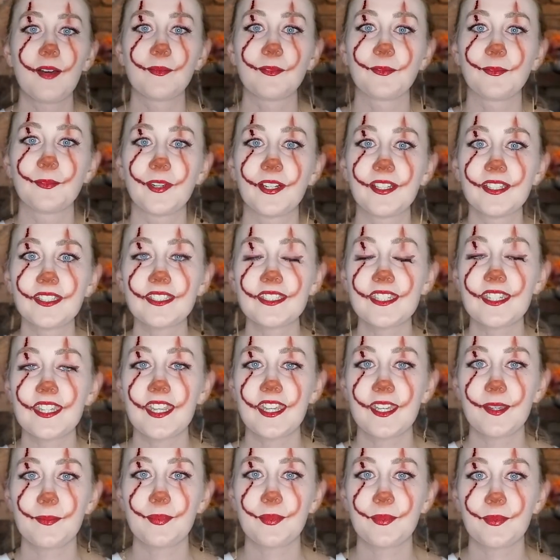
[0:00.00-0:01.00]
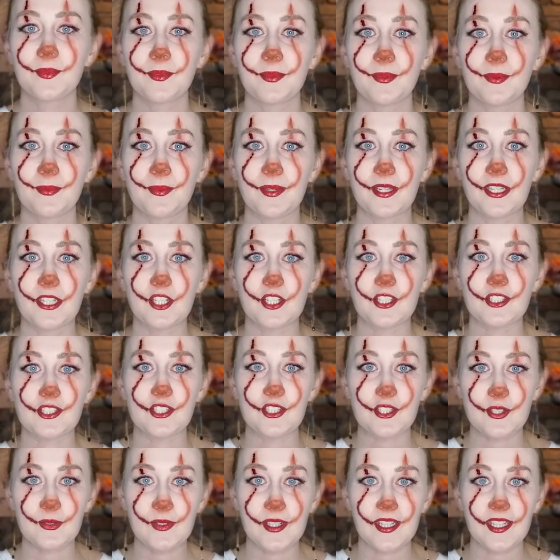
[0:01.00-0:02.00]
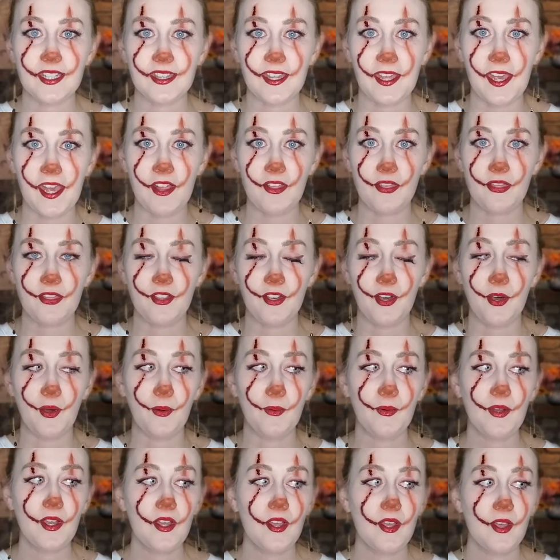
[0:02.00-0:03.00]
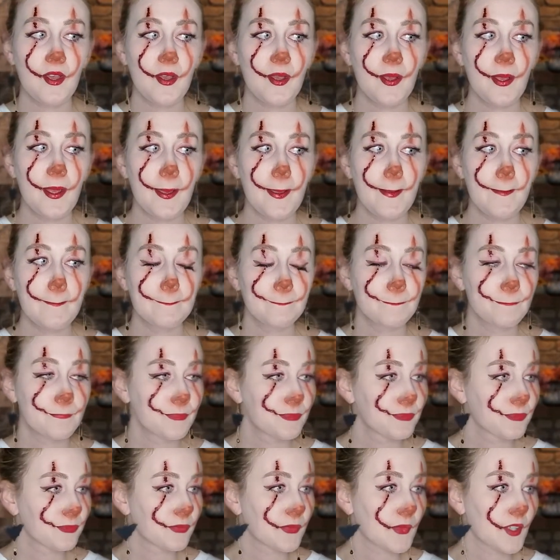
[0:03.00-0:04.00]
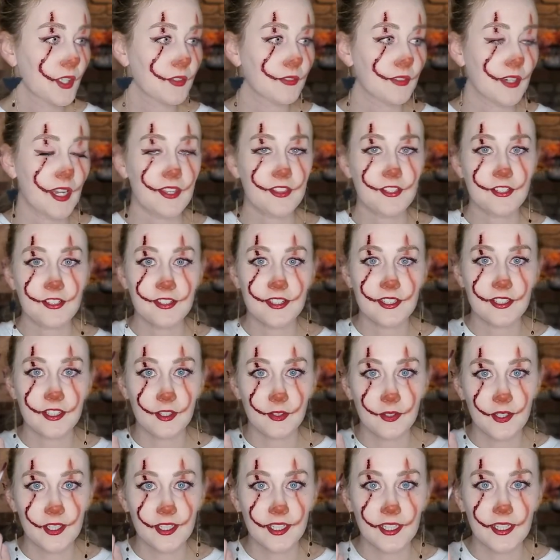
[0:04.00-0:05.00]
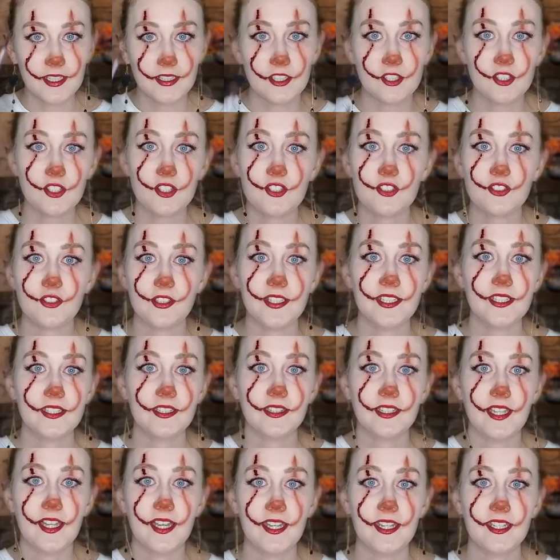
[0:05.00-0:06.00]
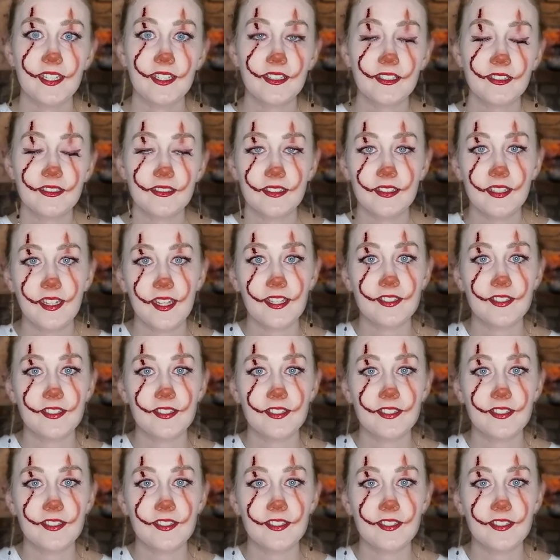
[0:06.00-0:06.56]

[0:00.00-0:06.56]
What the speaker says: One tip when you're doing that though, rather than going in a straight line, as